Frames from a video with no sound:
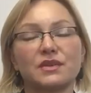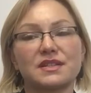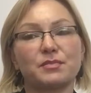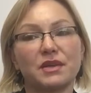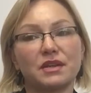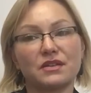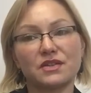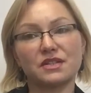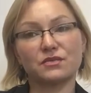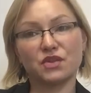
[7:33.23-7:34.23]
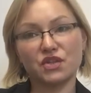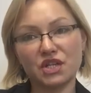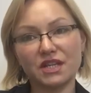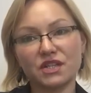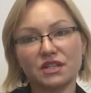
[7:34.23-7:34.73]
experience
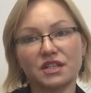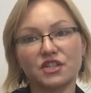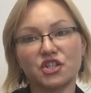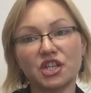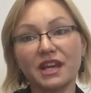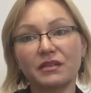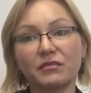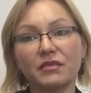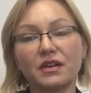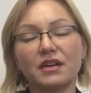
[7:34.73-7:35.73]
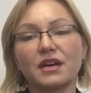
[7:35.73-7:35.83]
rejection and shame,